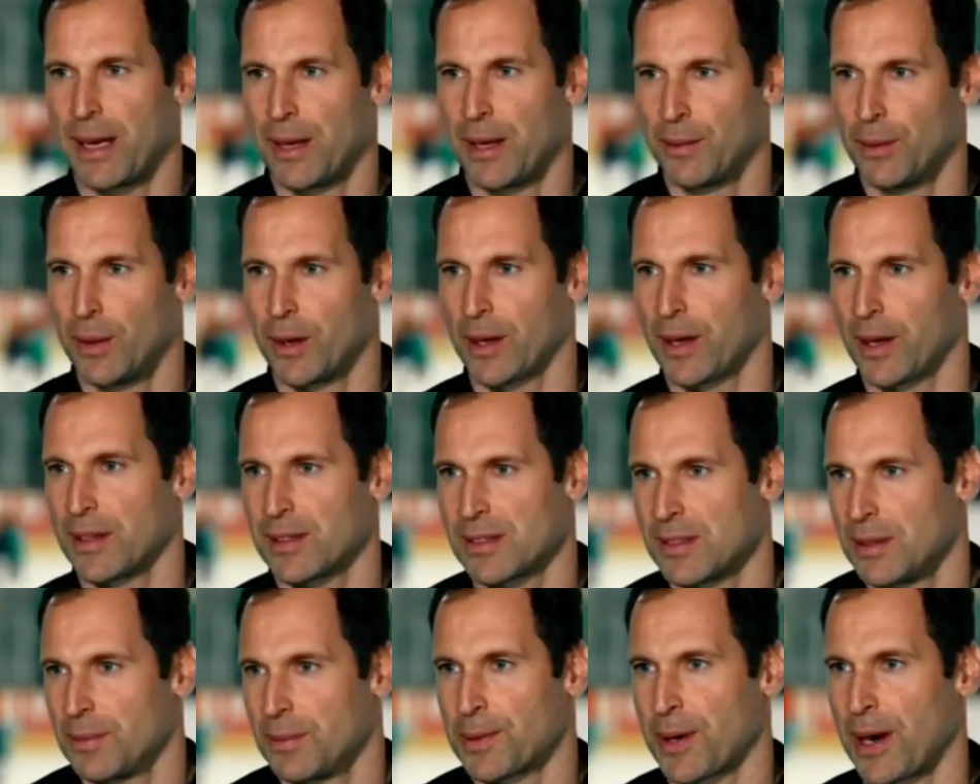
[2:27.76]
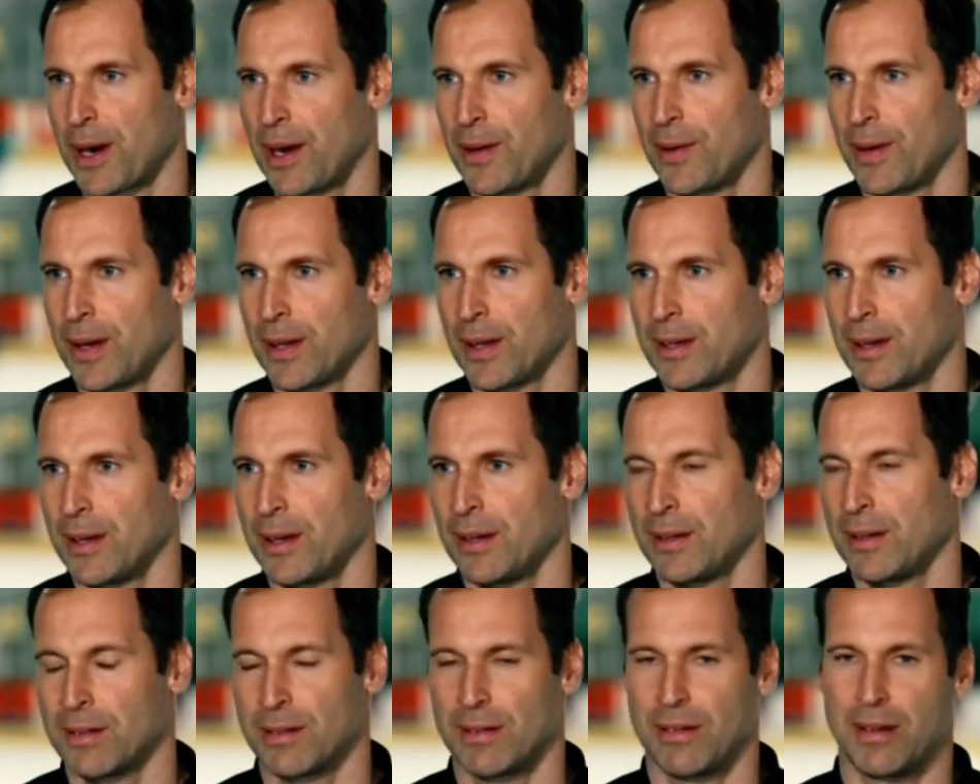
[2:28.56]
my work is the
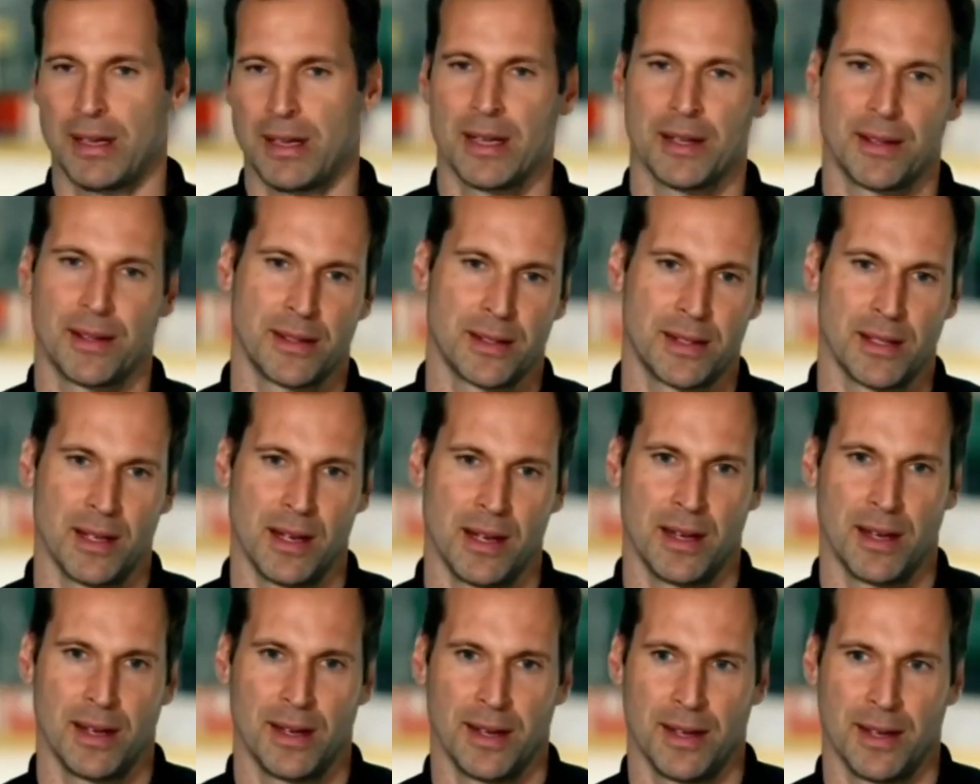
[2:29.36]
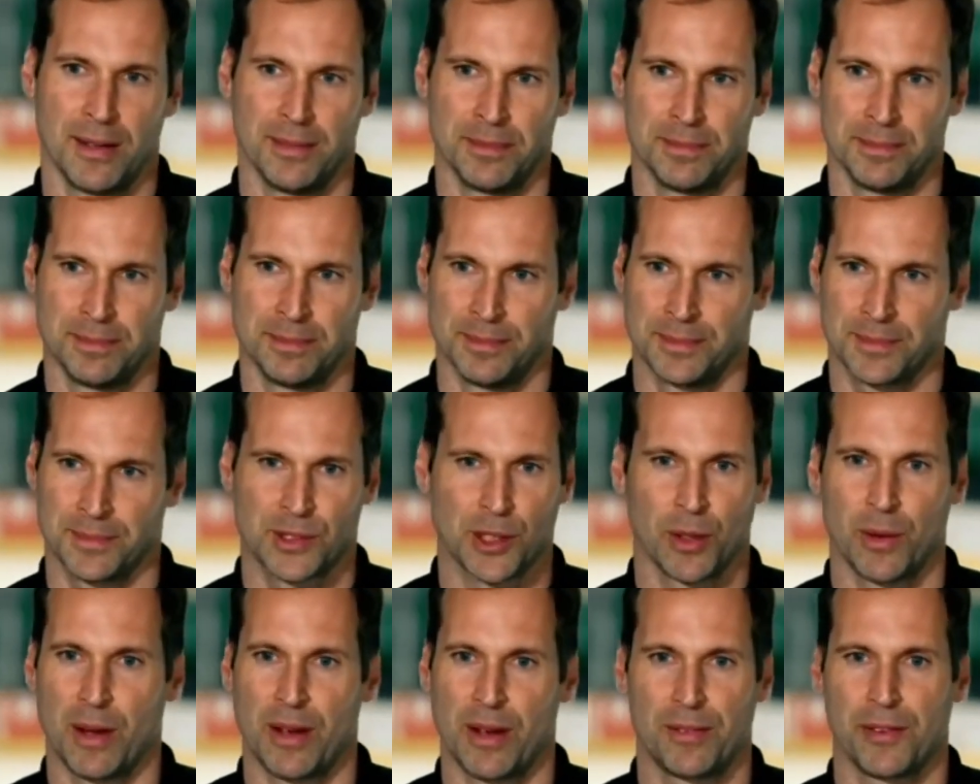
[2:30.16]
priority, and um,
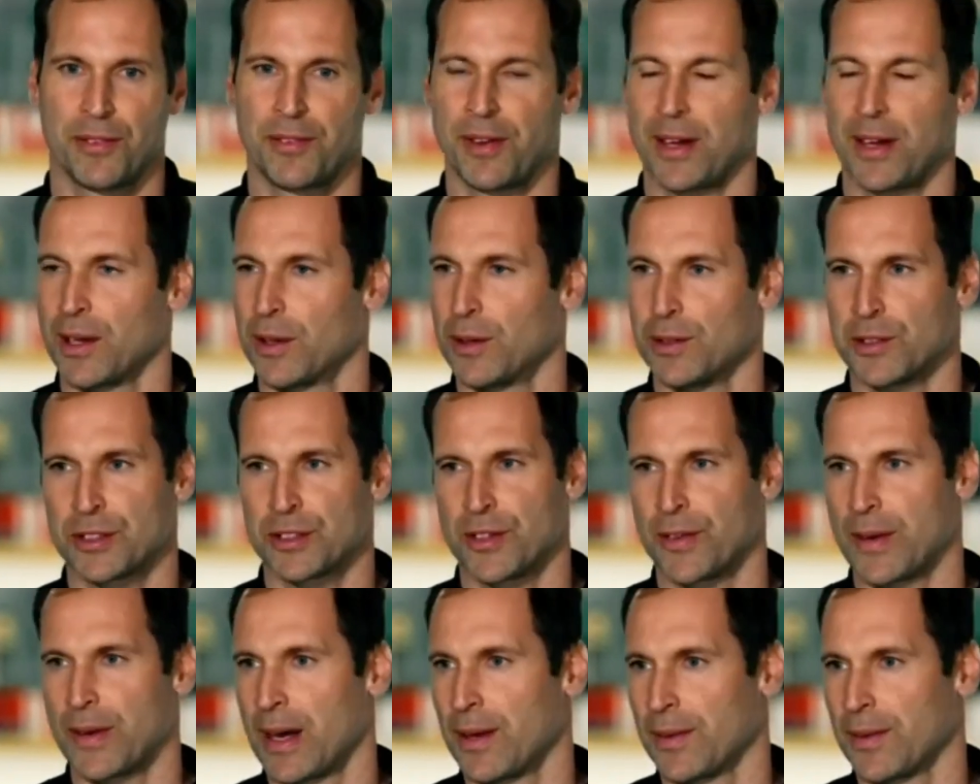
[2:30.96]
so everything goes